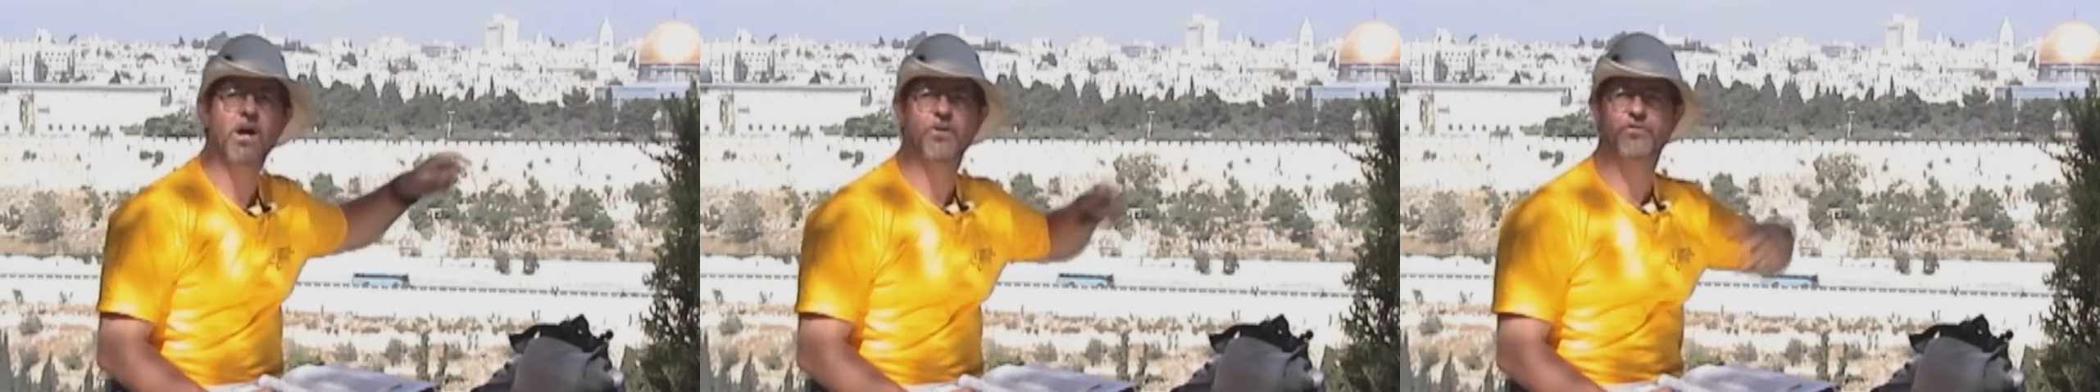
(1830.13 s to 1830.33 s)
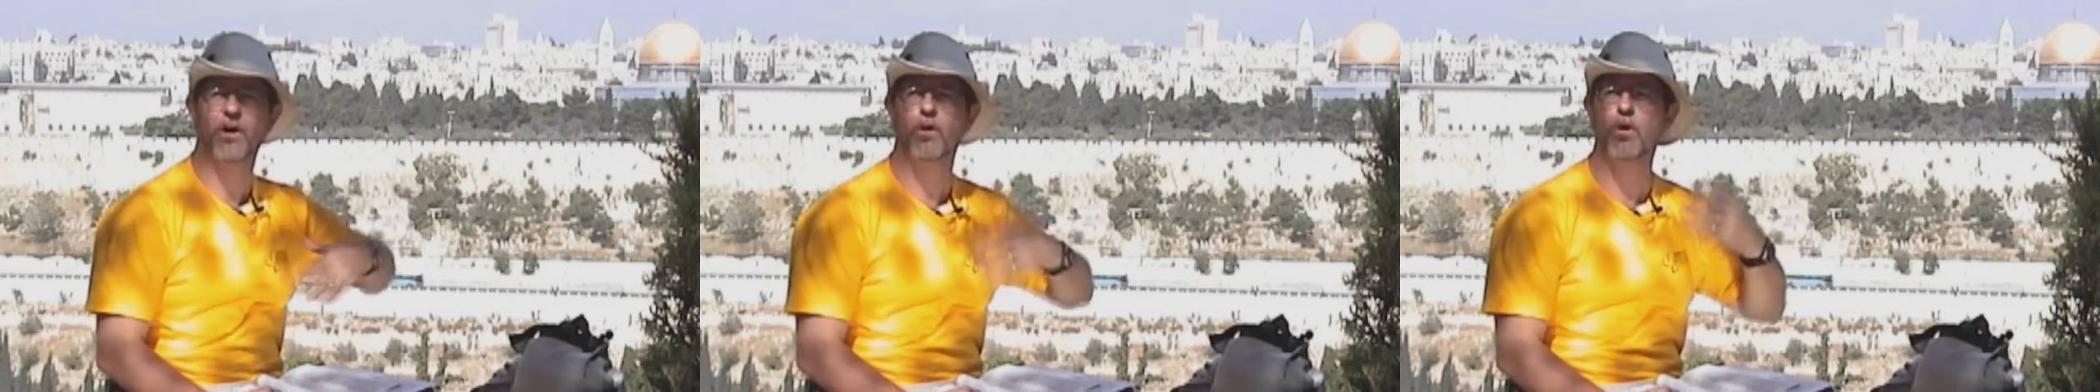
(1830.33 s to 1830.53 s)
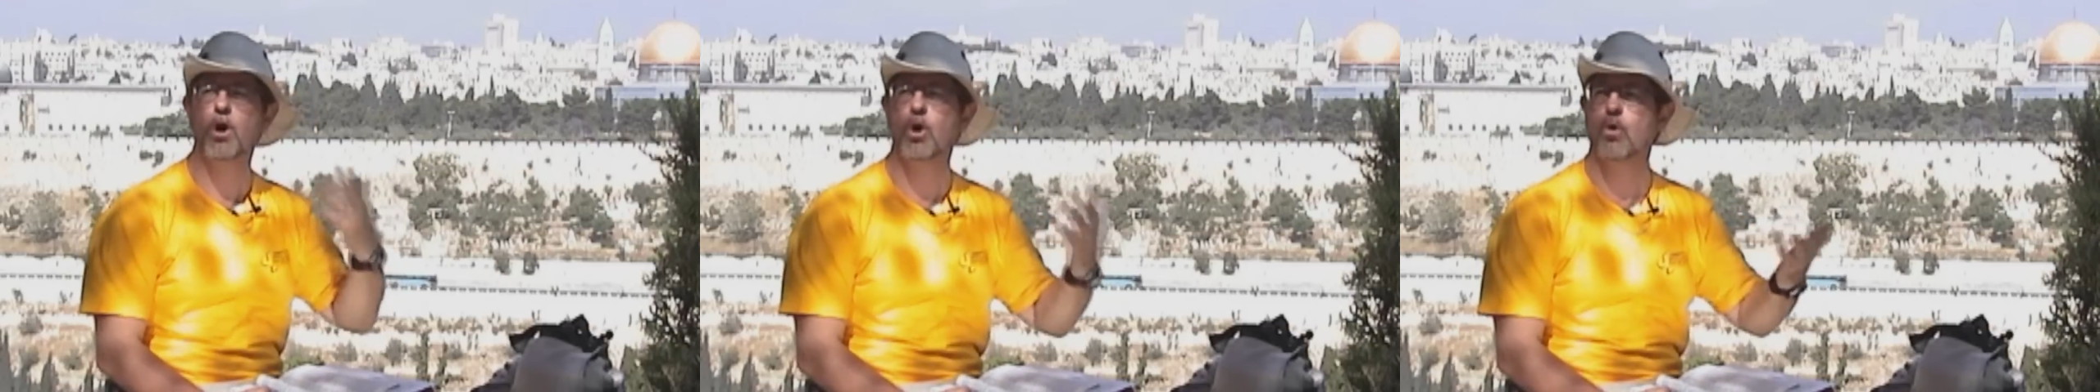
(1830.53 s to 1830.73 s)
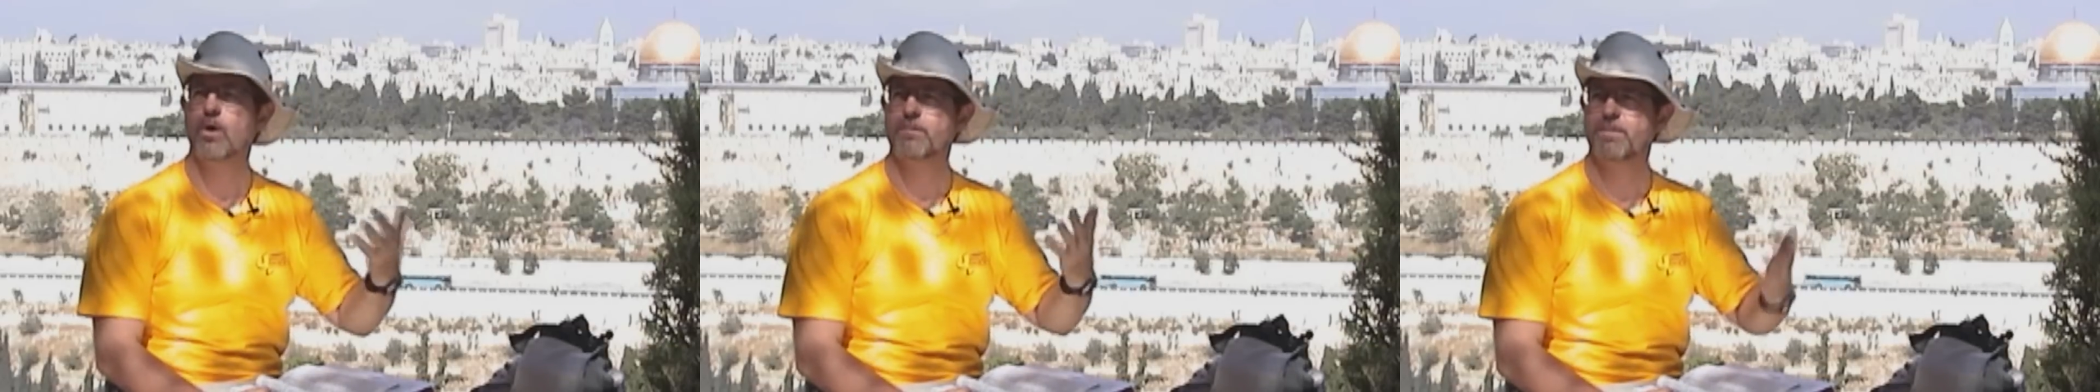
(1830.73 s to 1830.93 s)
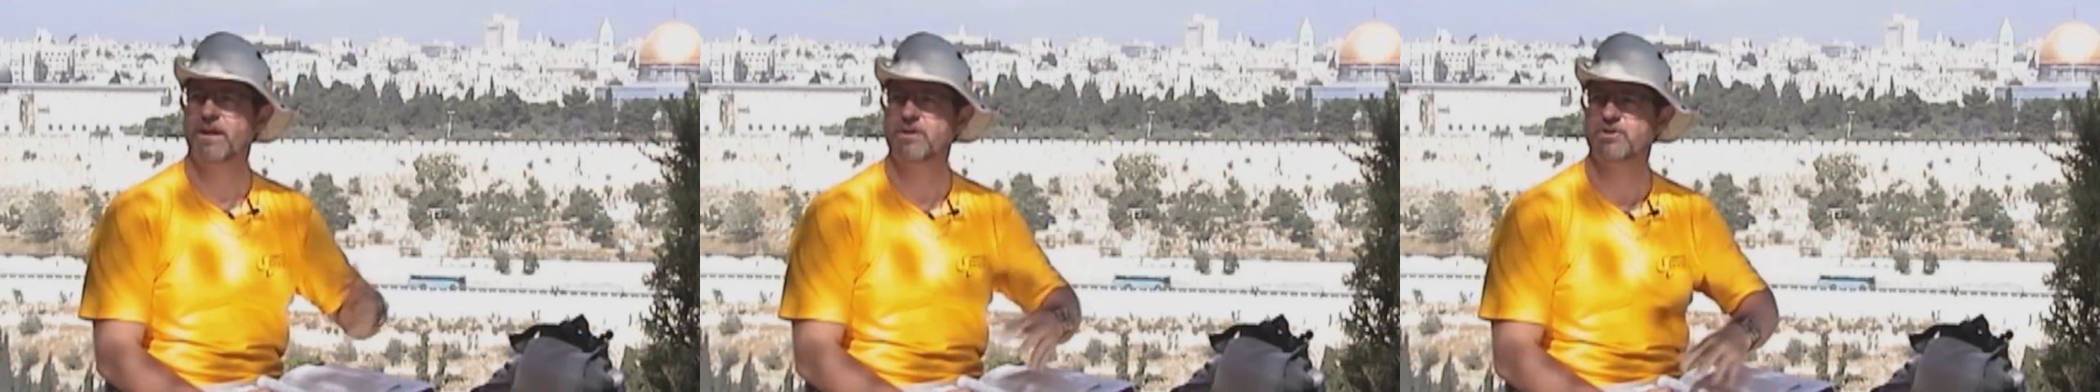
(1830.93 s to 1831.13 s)
So who
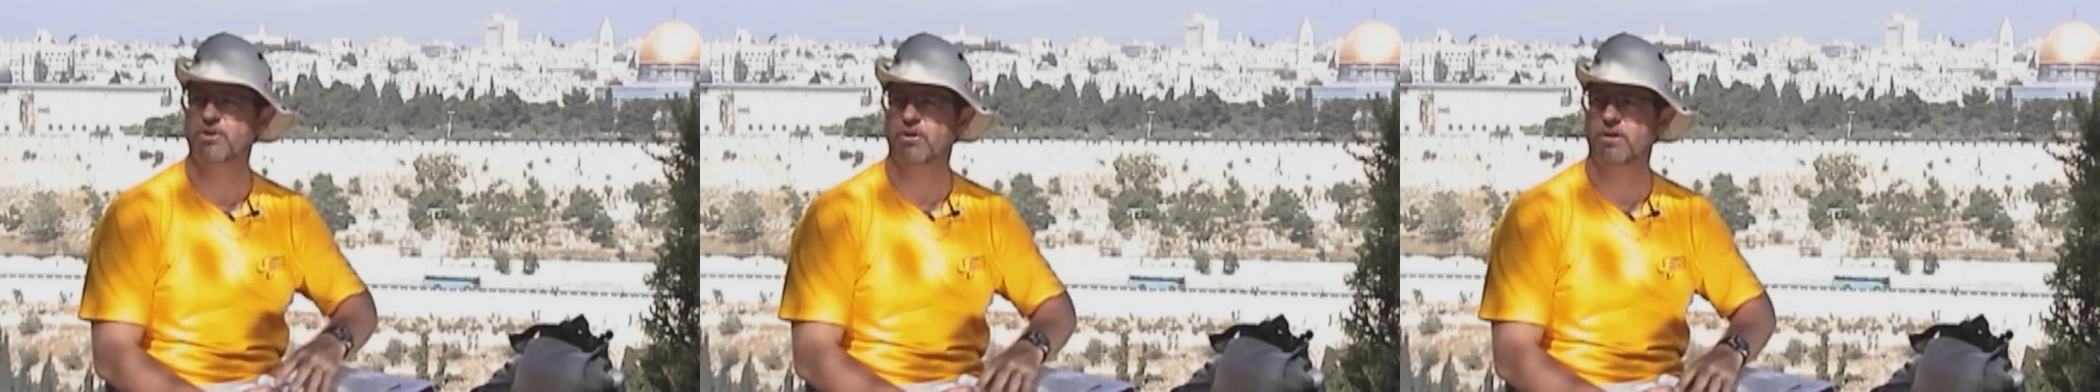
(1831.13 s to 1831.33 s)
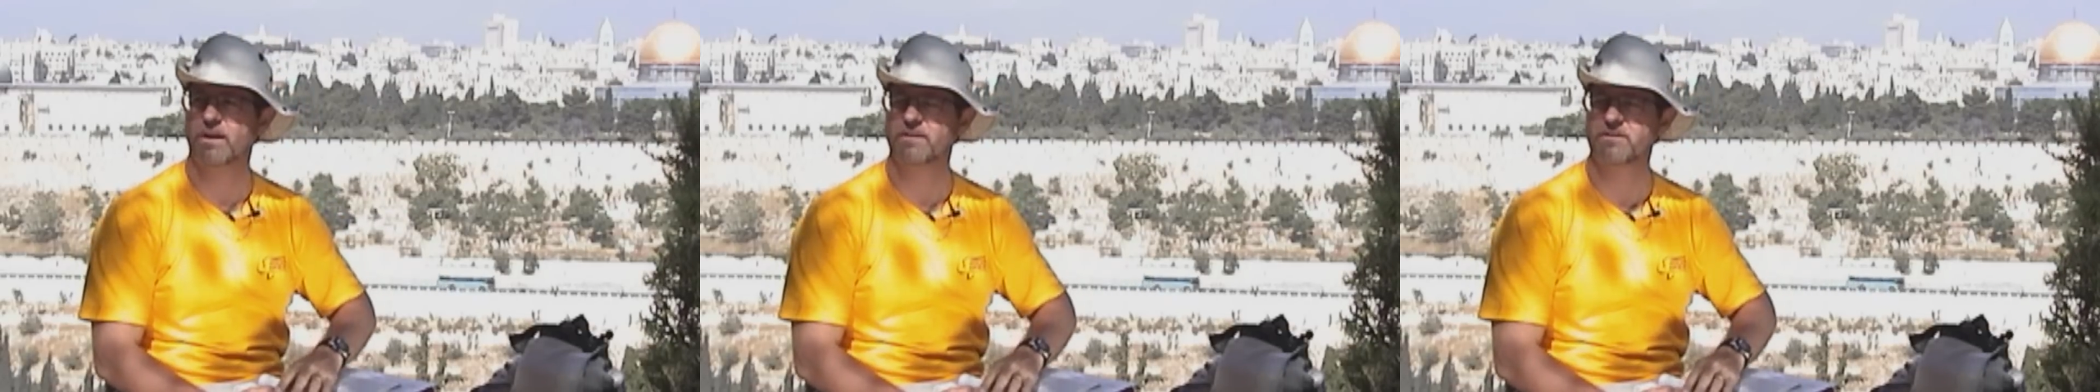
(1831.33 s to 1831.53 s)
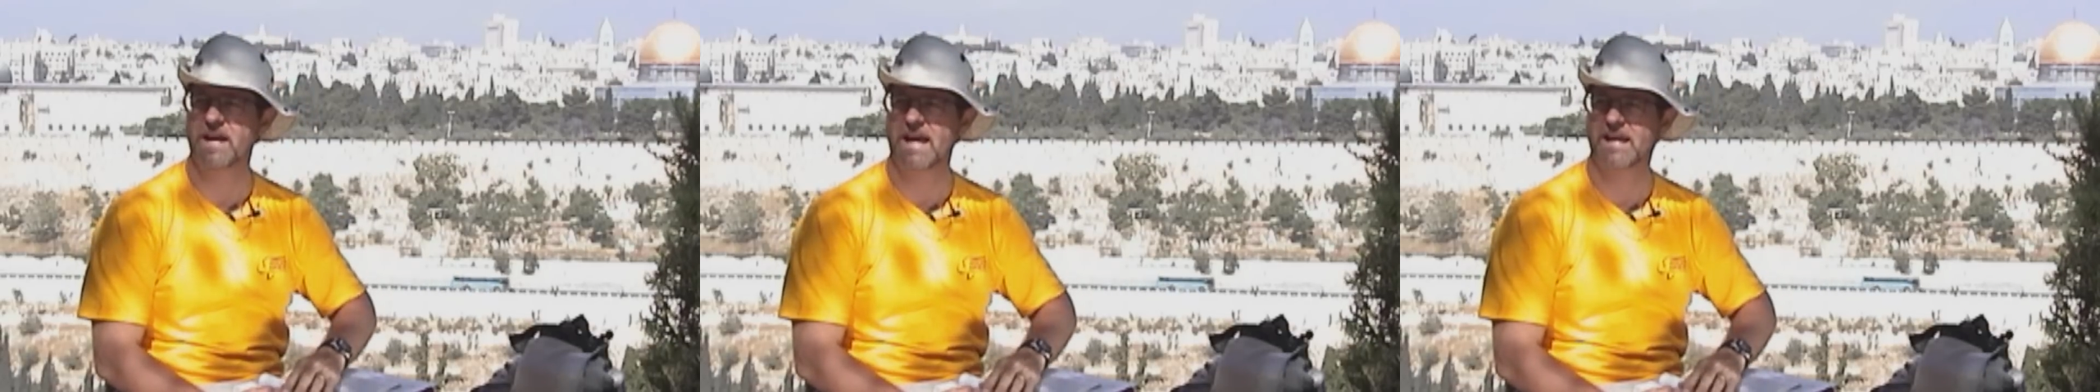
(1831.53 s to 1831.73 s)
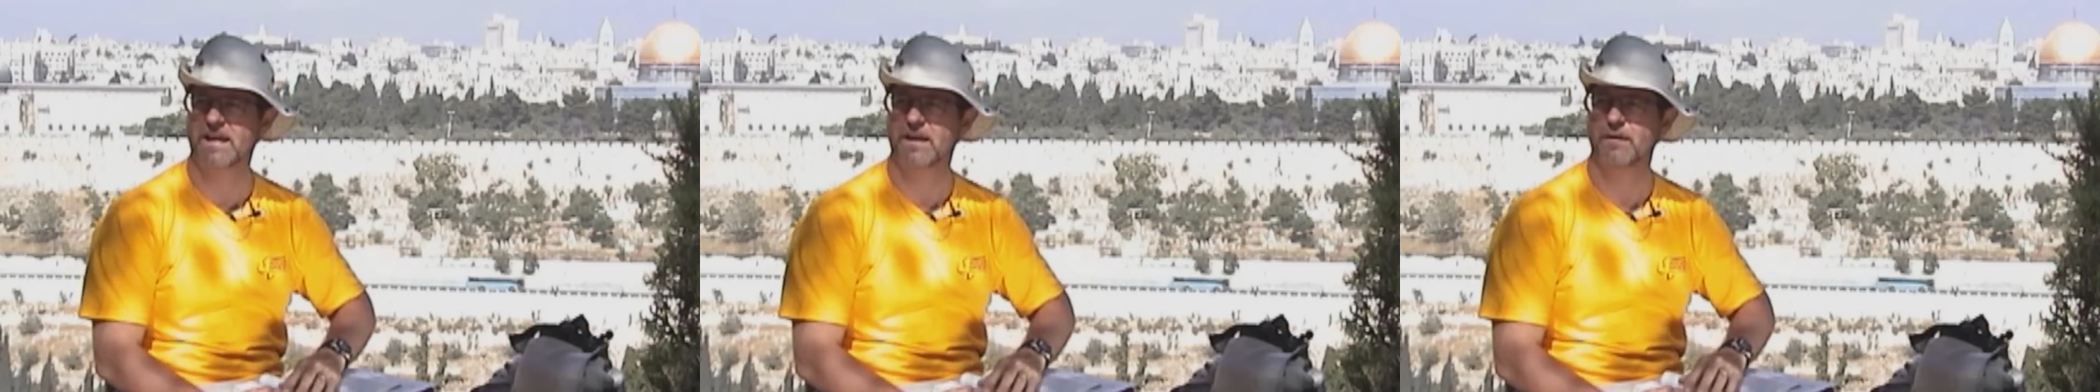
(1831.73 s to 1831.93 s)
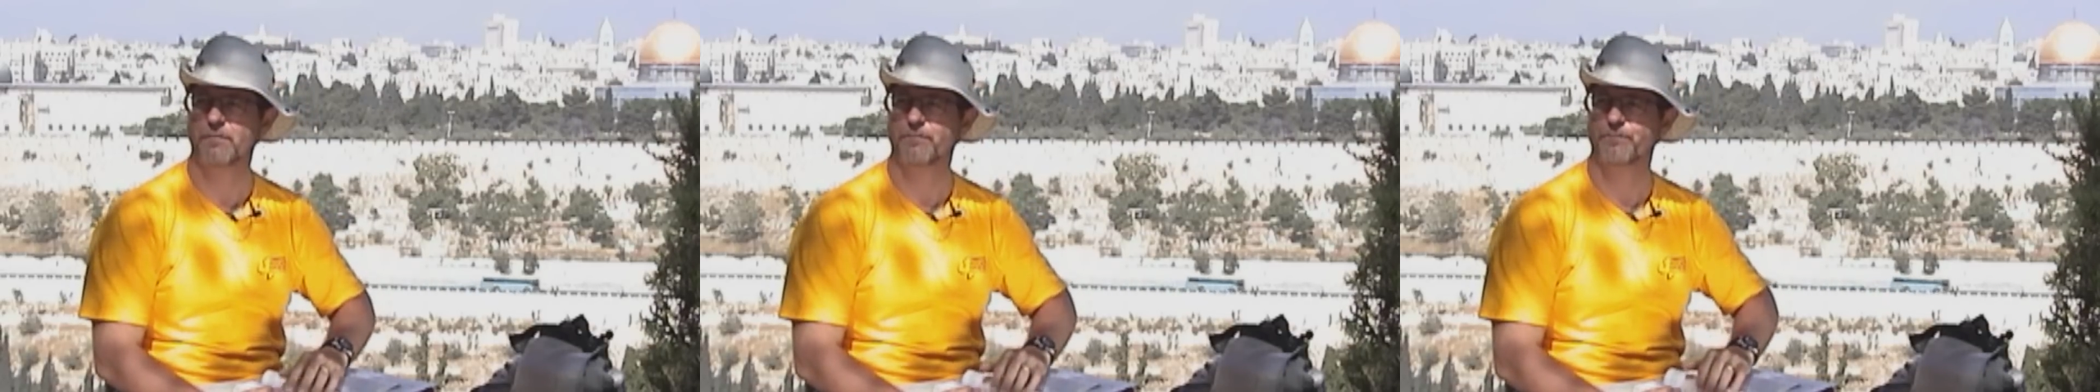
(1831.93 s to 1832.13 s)
would be sure to take
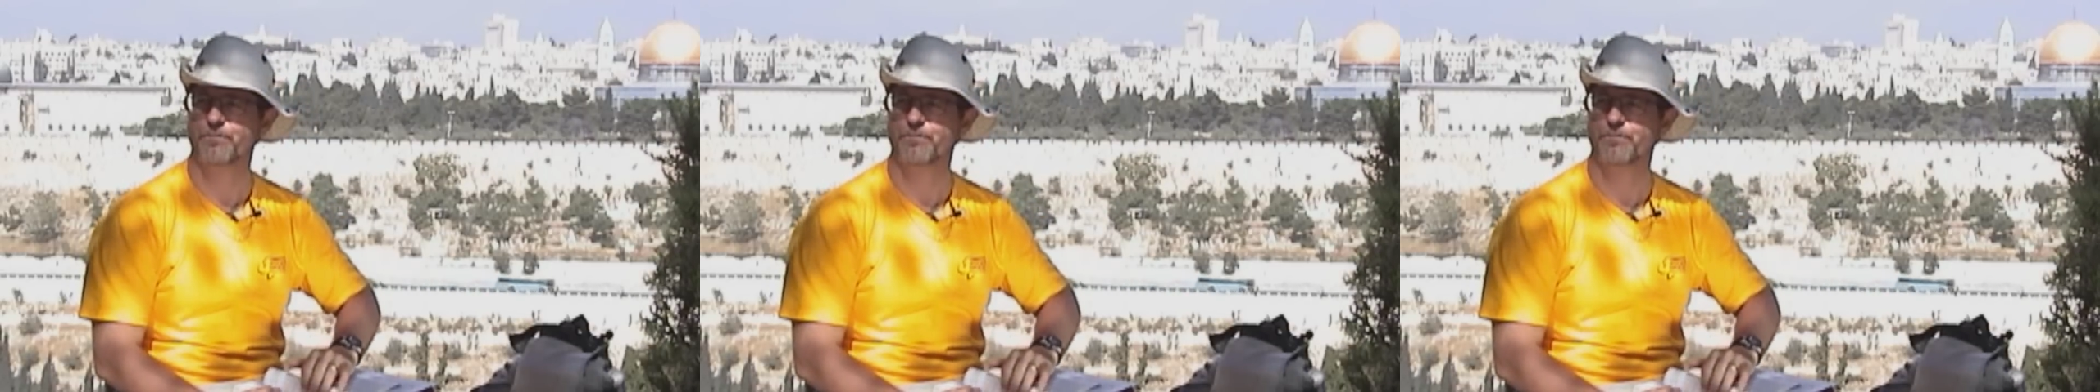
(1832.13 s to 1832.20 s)
it?